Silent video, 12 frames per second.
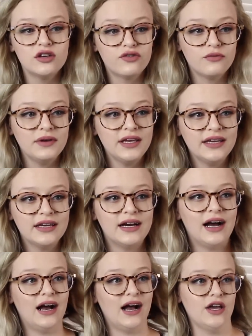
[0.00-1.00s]
So for me,
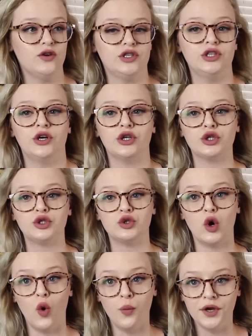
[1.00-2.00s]
I used to go to
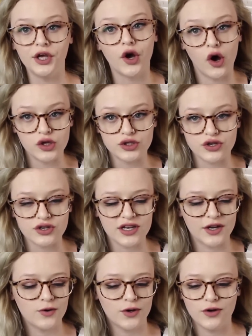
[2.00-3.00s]
so many
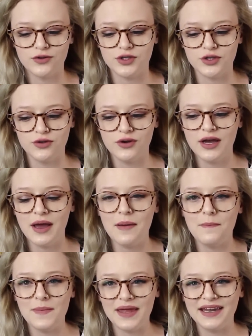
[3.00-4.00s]
concerts. I don't go to
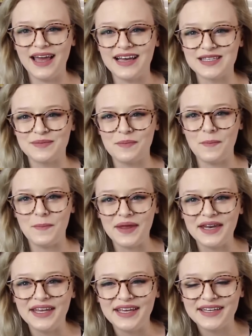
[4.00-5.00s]
as
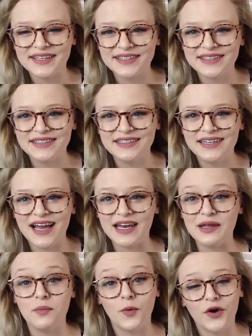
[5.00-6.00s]
many
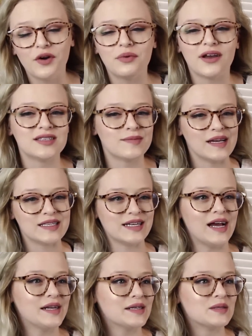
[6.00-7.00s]
anymore because of my
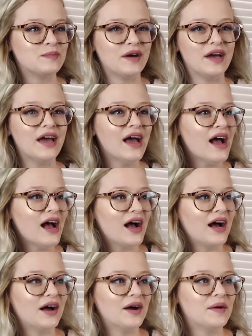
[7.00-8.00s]
tinnitus, but
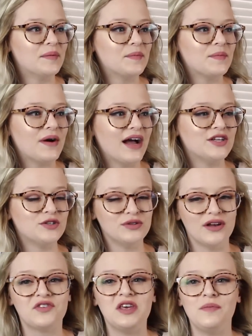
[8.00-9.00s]
I
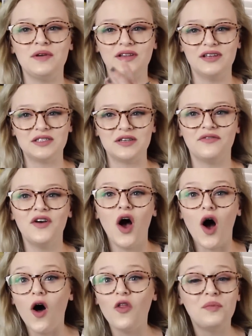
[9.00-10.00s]
do love keeping a list of
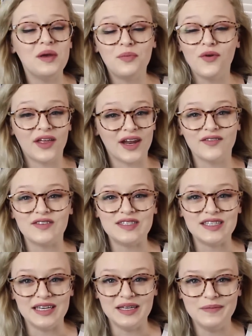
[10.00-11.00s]
all the people that I've
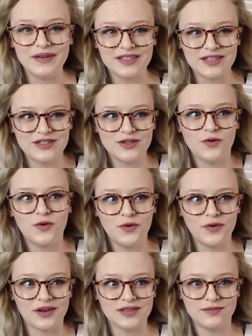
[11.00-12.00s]
seen because it's so
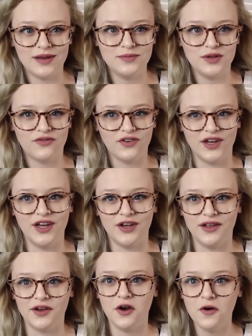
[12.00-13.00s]
cool, because sometimes you forget,
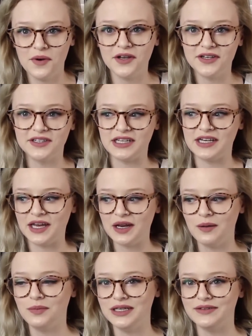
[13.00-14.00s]
you're like, oh my goodness, I
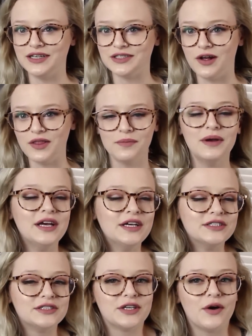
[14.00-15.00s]
cannot believe I saw them.
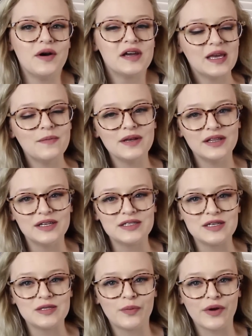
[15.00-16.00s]
So keeping a
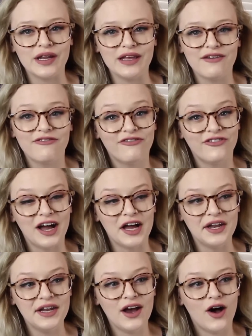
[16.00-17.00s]
list is pretty
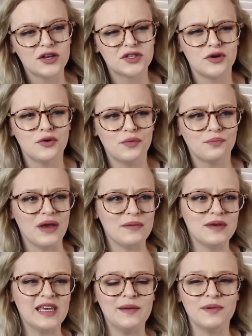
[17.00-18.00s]
fun. Also
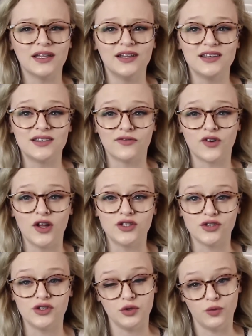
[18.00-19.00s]
maybe keeping a list of
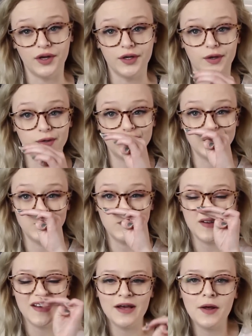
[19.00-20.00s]
concerts you want to go
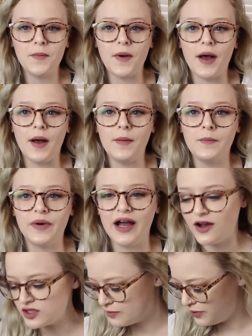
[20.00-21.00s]
to,
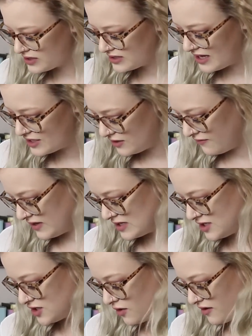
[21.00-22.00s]
but I also put /
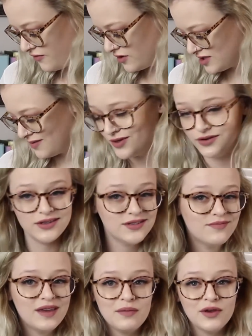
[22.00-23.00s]
events. So if you're someone who
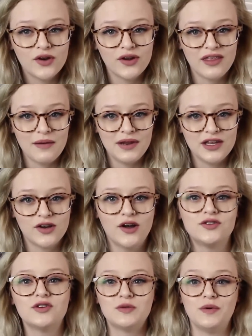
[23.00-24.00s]
doesn't maybe go to that many
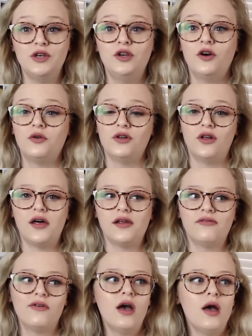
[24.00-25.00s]
concerts, but you go to a lot
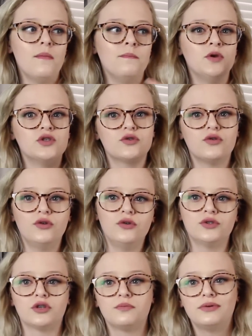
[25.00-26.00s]
of
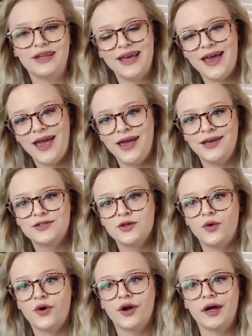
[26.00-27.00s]
musicals or
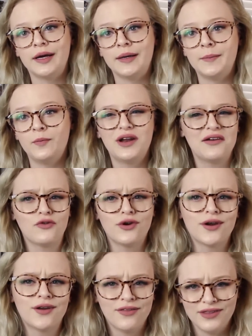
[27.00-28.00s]
plays or
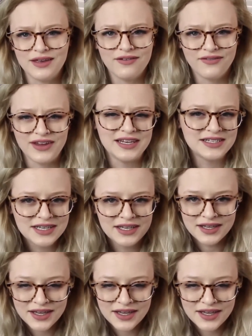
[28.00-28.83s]
whatever the event